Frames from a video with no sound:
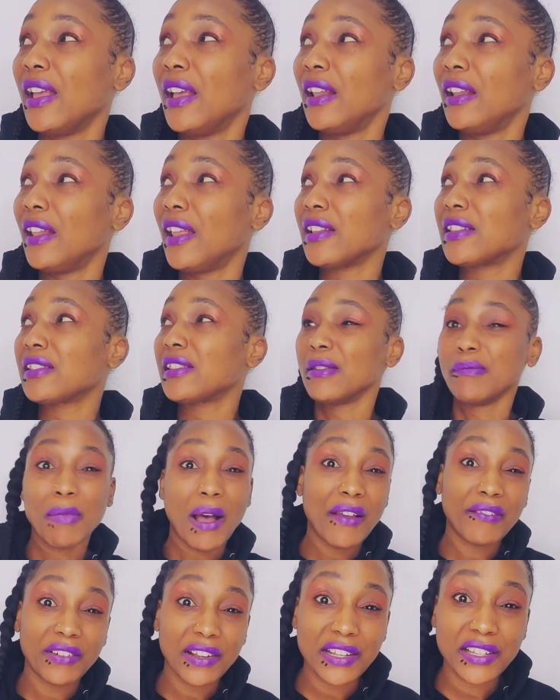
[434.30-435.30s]
Let's see,
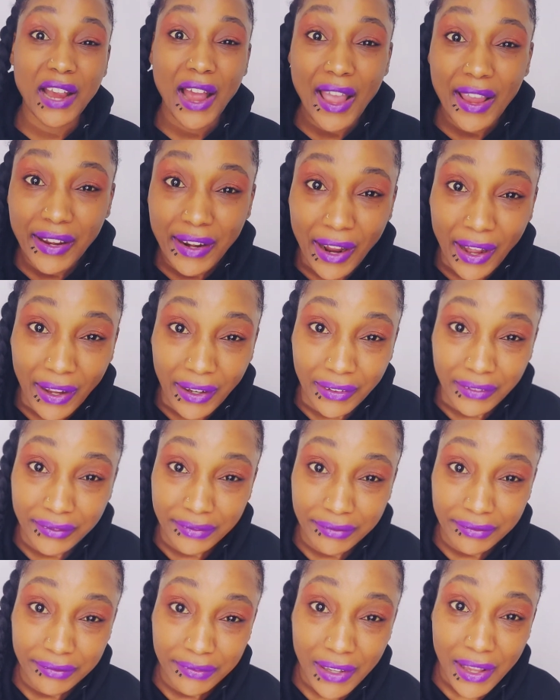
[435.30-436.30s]
my vagina.
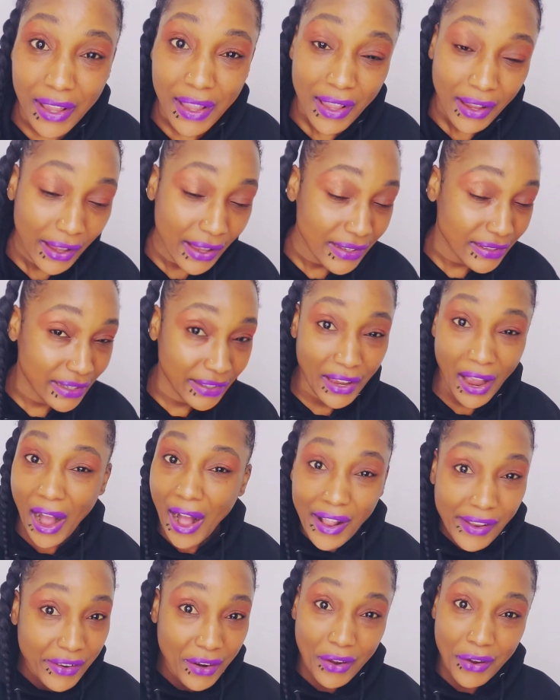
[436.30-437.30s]
Because
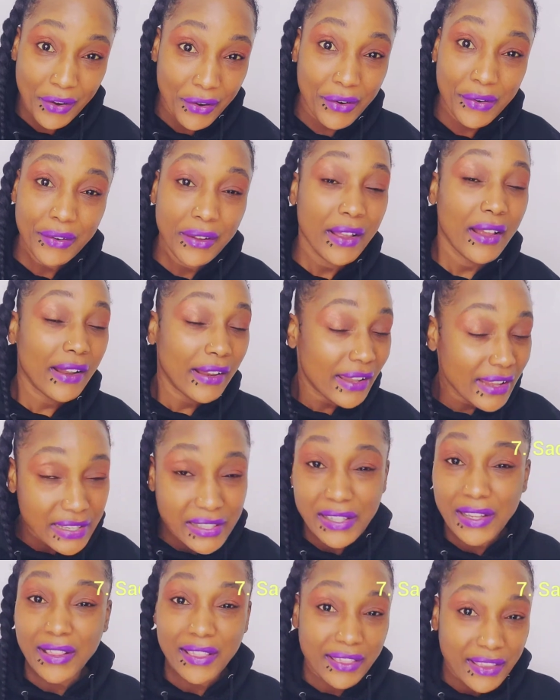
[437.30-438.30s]
y'all know,
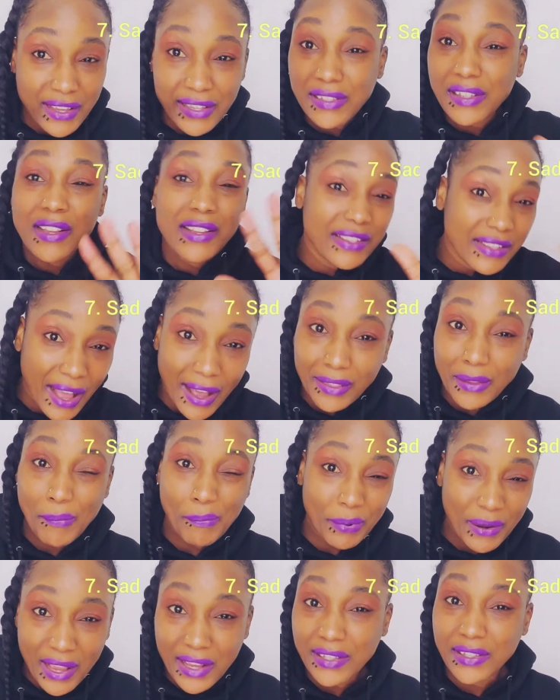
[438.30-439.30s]
listen, this is not the
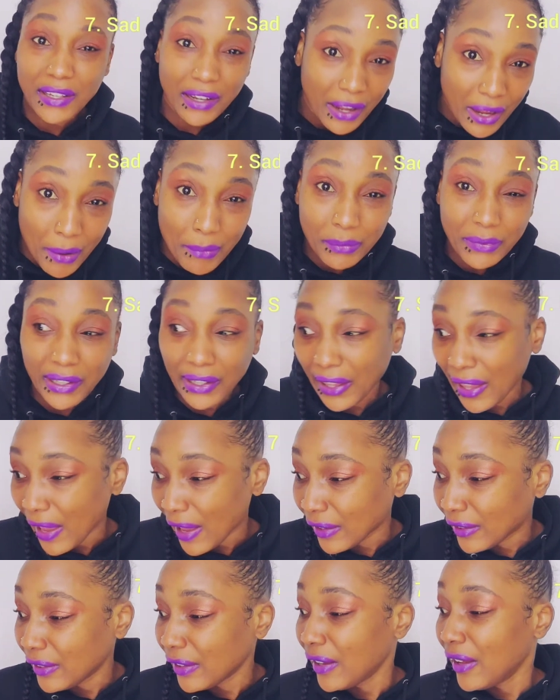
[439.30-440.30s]
place to come to
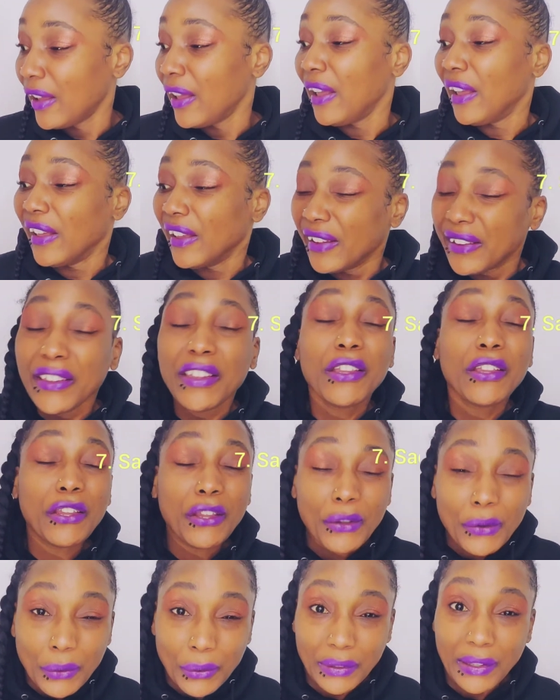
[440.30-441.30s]
get
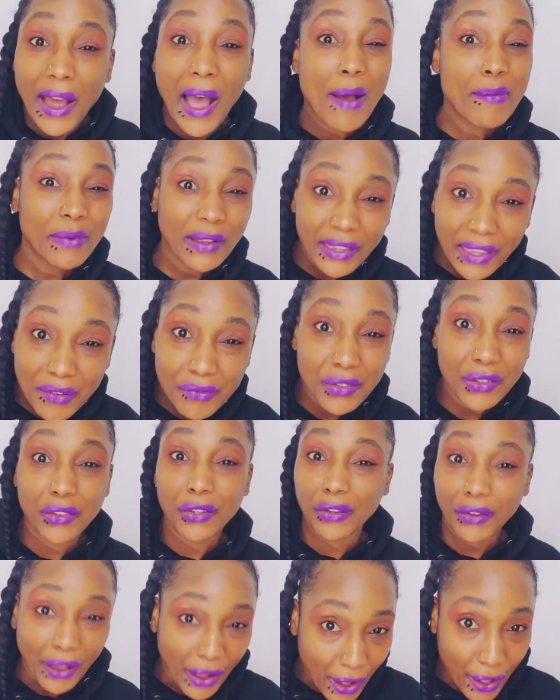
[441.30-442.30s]
cute. I'm going to give it to
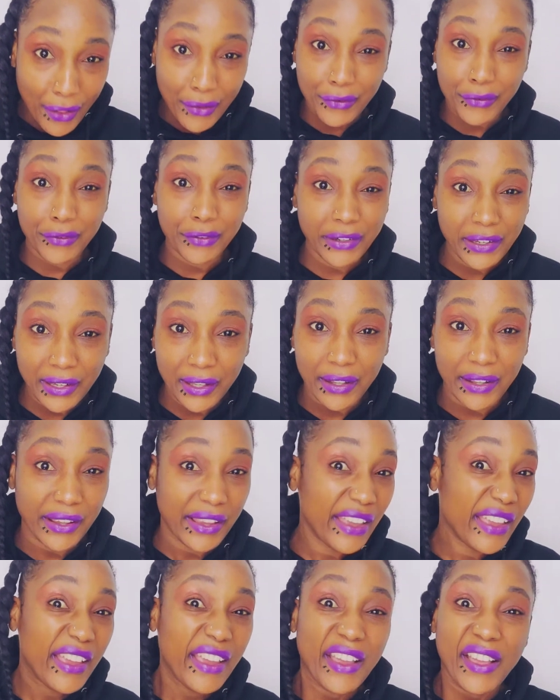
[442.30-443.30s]
y'all real.
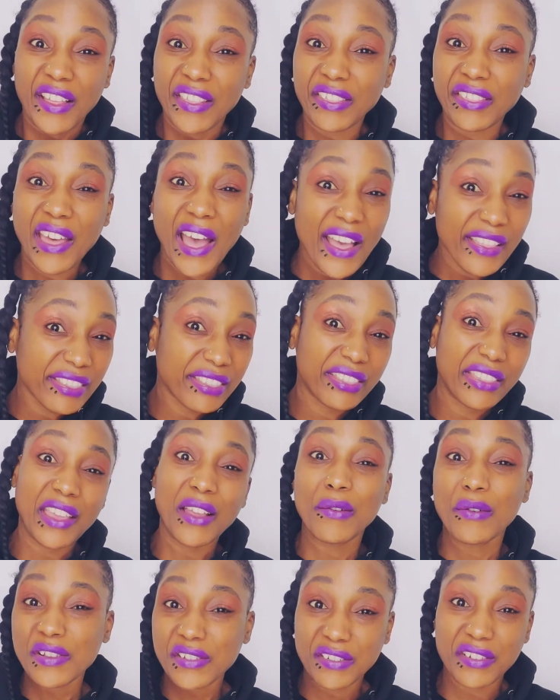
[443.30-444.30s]
That thing
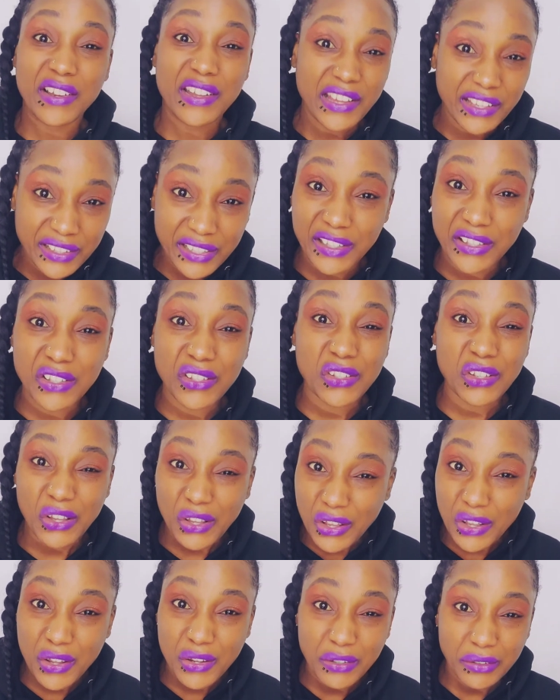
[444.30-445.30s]
was releasing
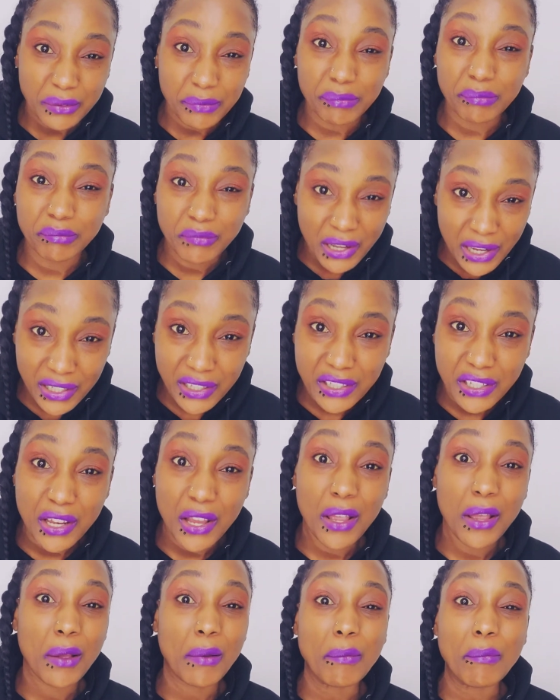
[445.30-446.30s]
so much
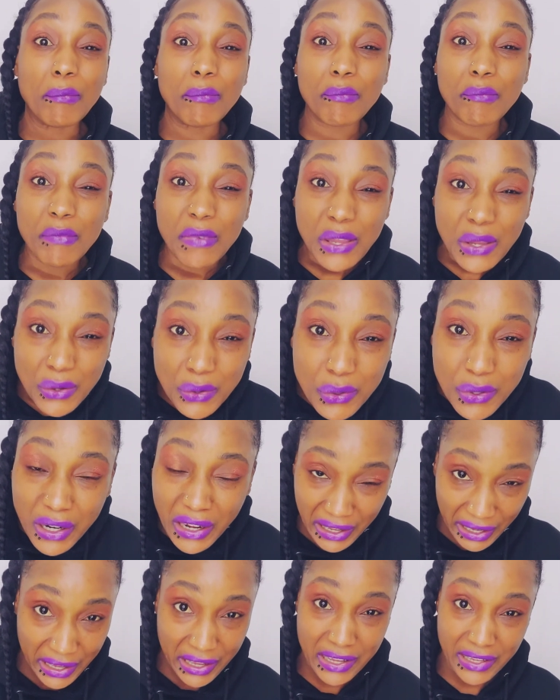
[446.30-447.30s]

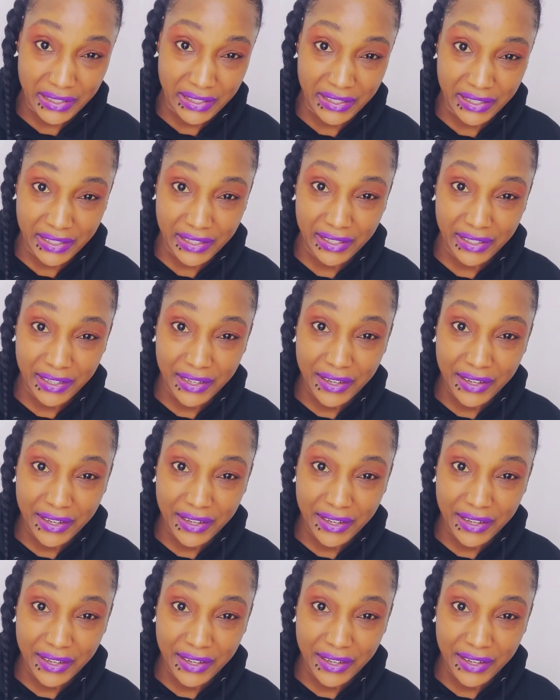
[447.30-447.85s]
mucus.